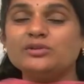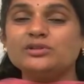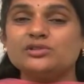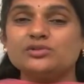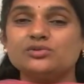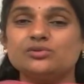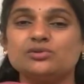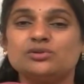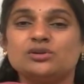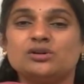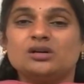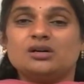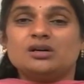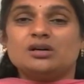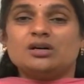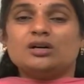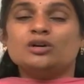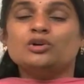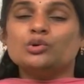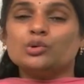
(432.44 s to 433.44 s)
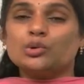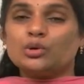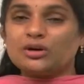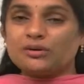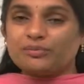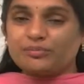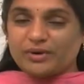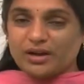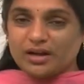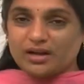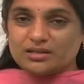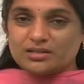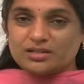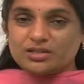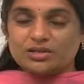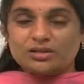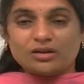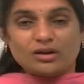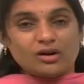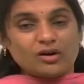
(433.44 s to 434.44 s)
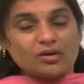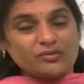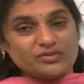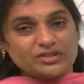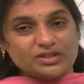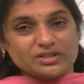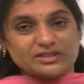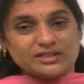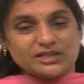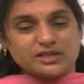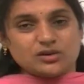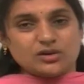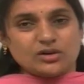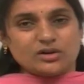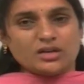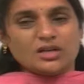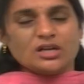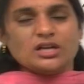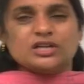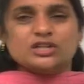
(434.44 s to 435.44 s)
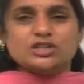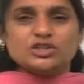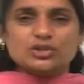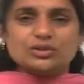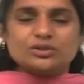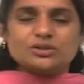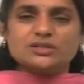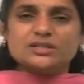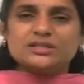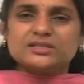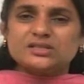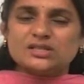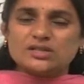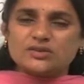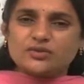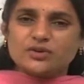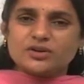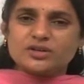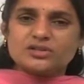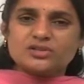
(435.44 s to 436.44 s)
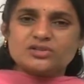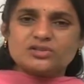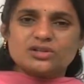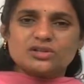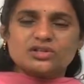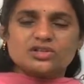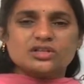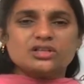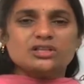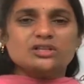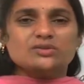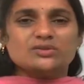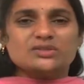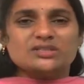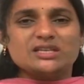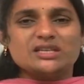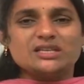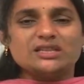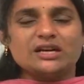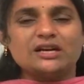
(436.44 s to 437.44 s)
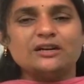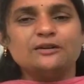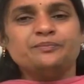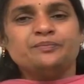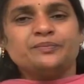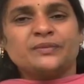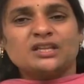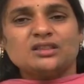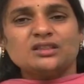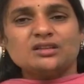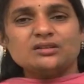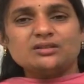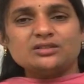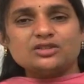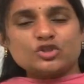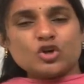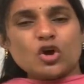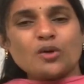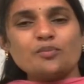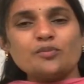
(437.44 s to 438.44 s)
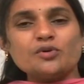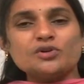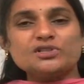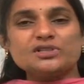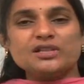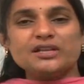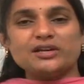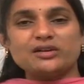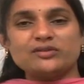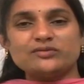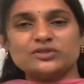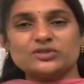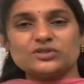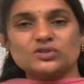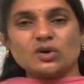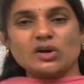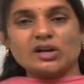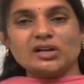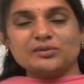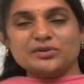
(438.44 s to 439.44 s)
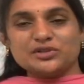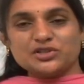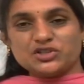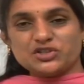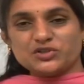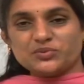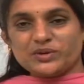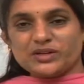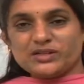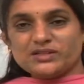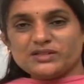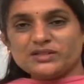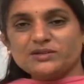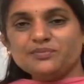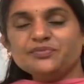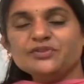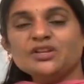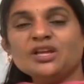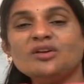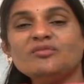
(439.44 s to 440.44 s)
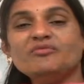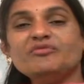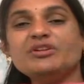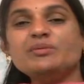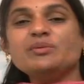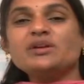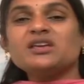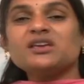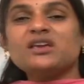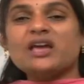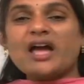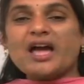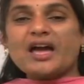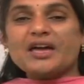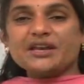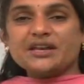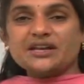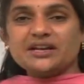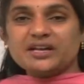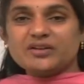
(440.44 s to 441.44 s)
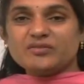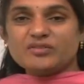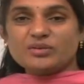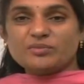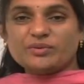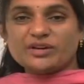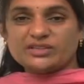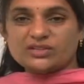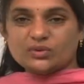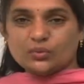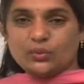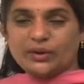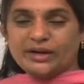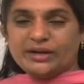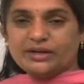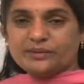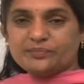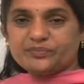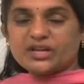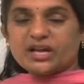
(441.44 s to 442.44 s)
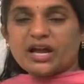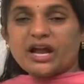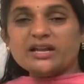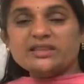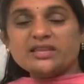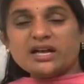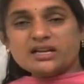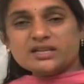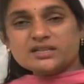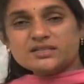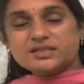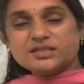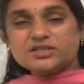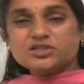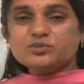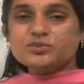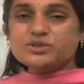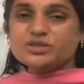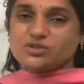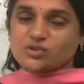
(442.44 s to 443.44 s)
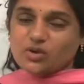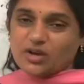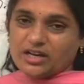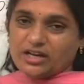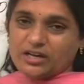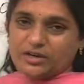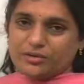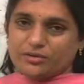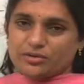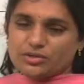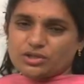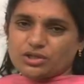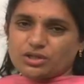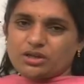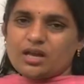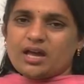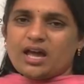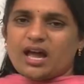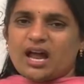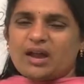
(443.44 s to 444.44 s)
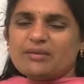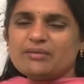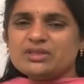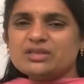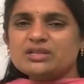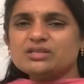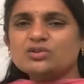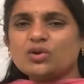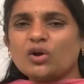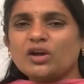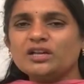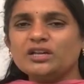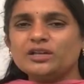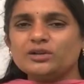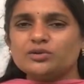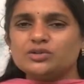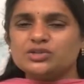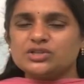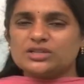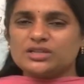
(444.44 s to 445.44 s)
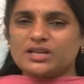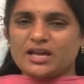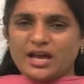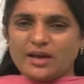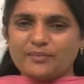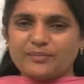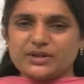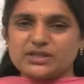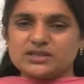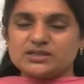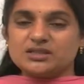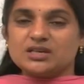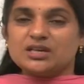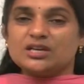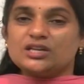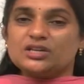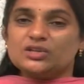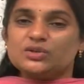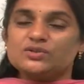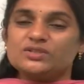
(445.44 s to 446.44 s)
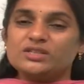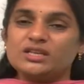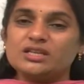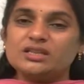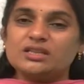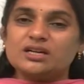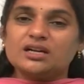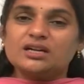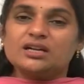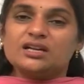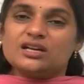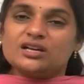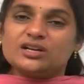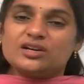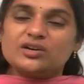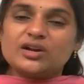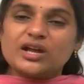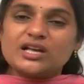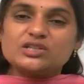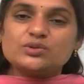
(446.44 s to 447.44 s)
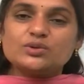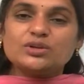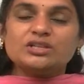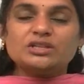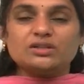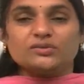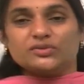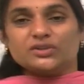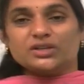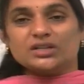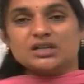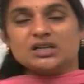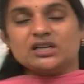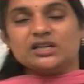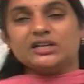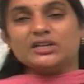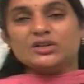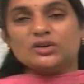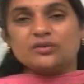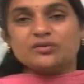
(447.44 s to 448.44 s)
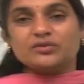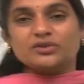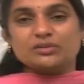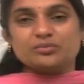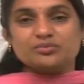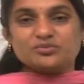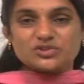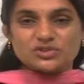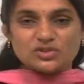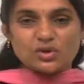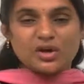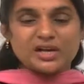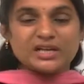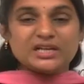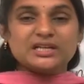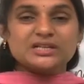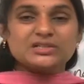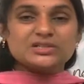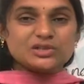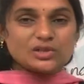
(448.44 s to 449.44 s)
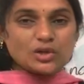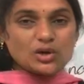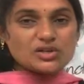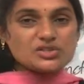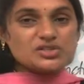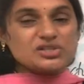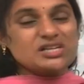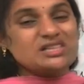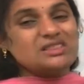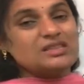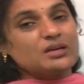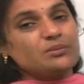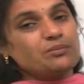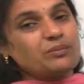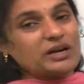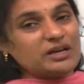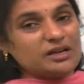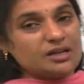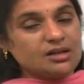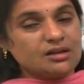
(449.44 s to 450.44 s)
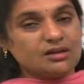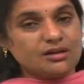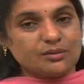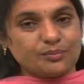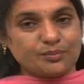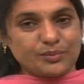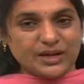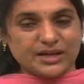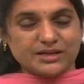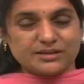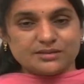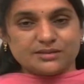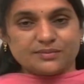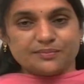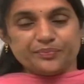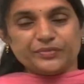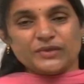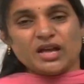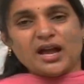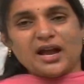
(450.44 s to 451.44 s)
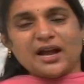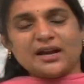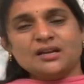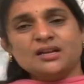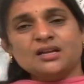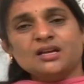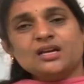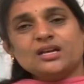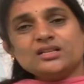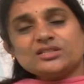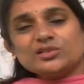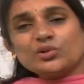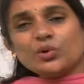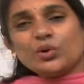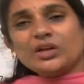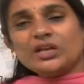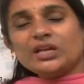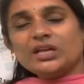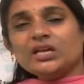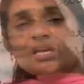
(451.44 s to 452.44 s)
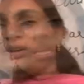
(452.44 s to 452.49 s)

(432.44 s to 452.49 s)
to grow a plant? Obviously not. Due to this deforestation, you see that the topmost layer of the soil which is present will be carried away by the wind, and that is said to be soil erosion. And when the soil erosion happens, you see that gradually the fertility of the soil is lost in that particular place. And slowly,